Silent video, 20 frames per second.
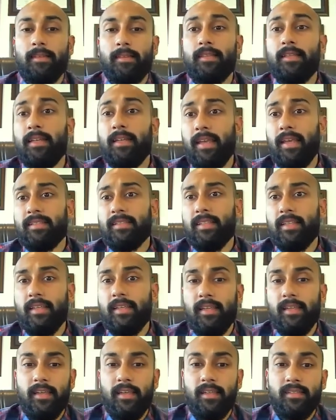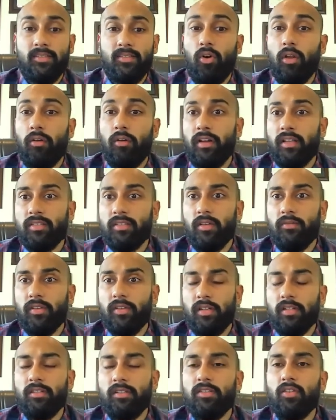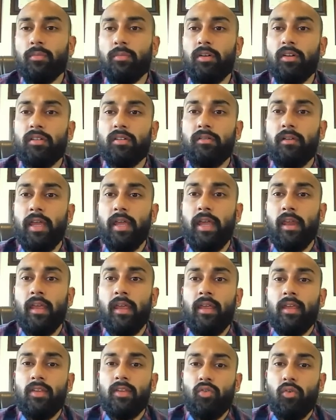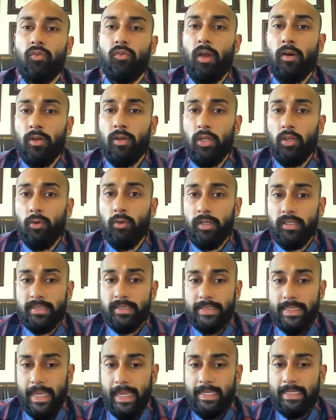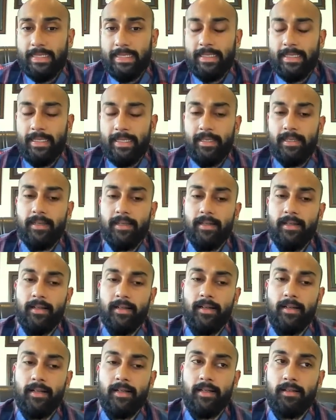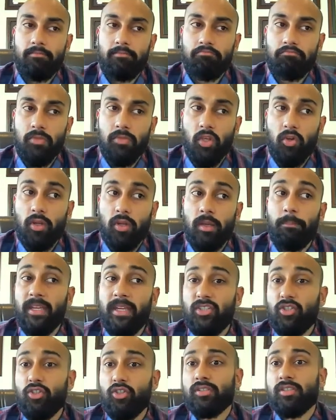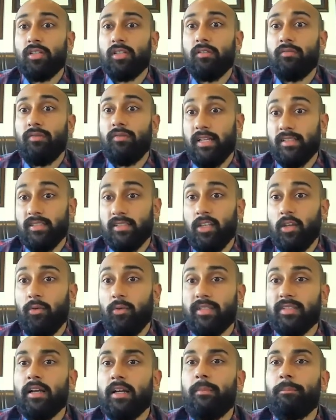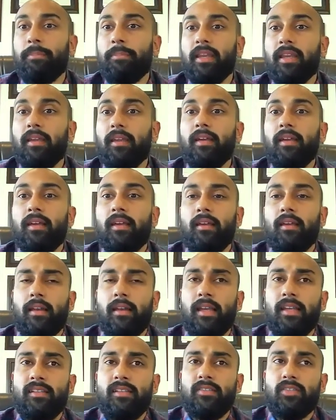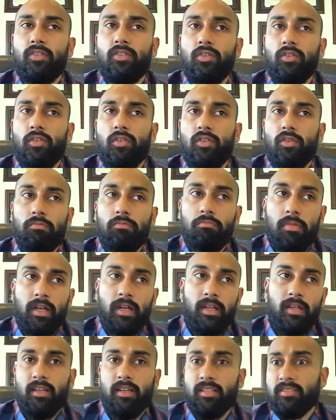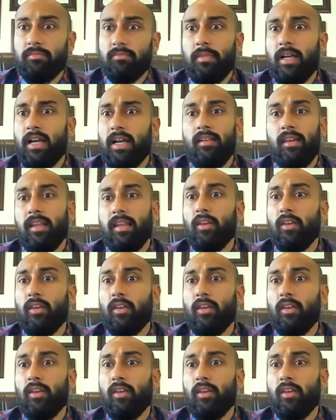The next thing is confidence of the consumers, right? So if you have a US entity, you can pitch yourself as a US company, right? So it doesn't matter.